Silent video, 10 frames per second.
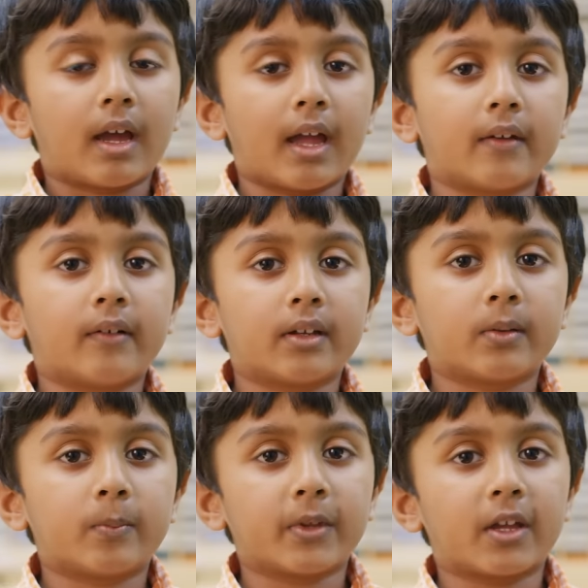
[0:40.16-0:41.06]
I want
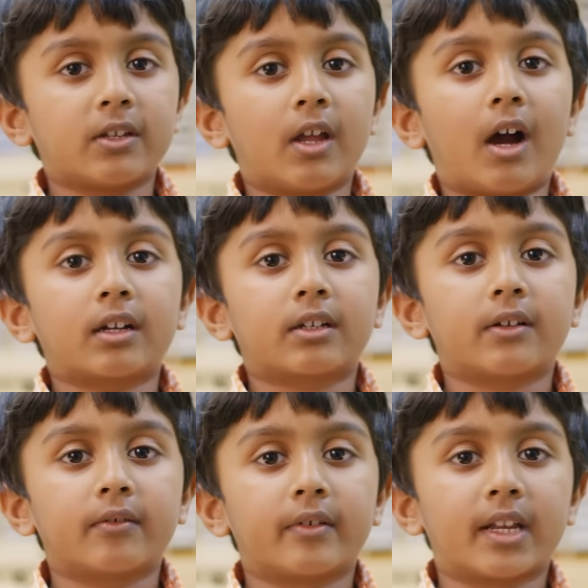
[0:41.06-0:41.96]
to be a
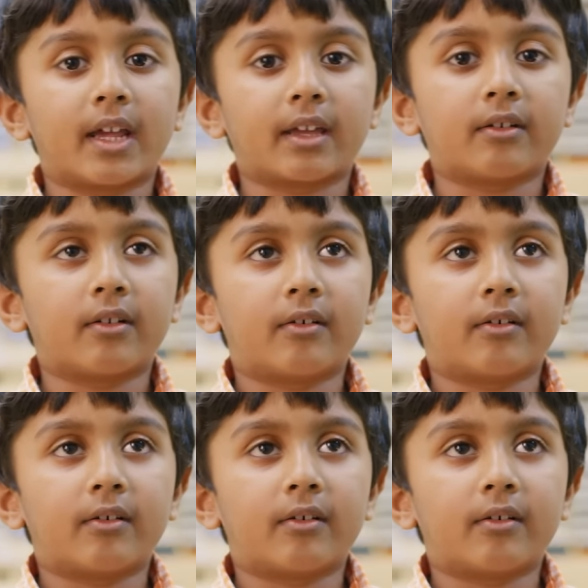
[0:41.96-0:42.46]
doctor when I grow